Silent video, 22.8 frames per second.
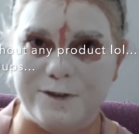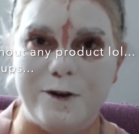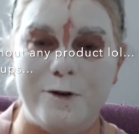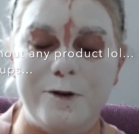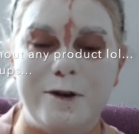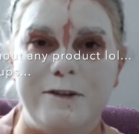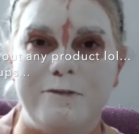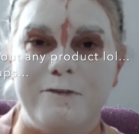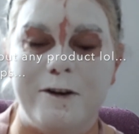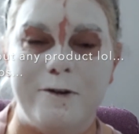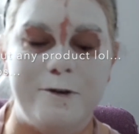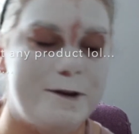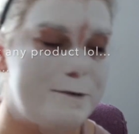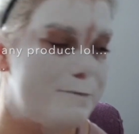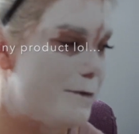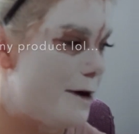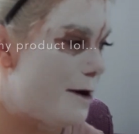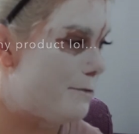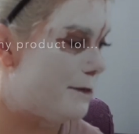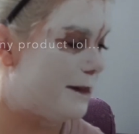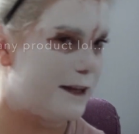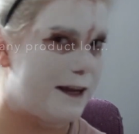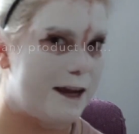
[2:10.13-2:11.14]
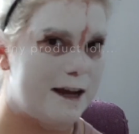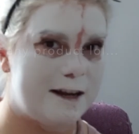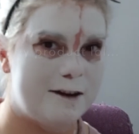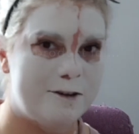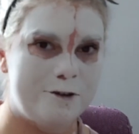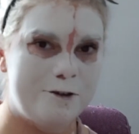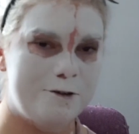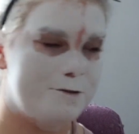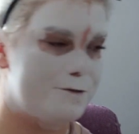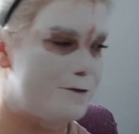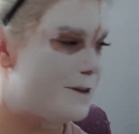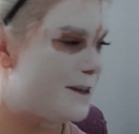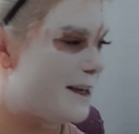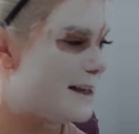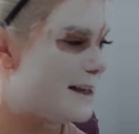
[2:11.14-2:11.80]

very, very bubbly. I don't know if you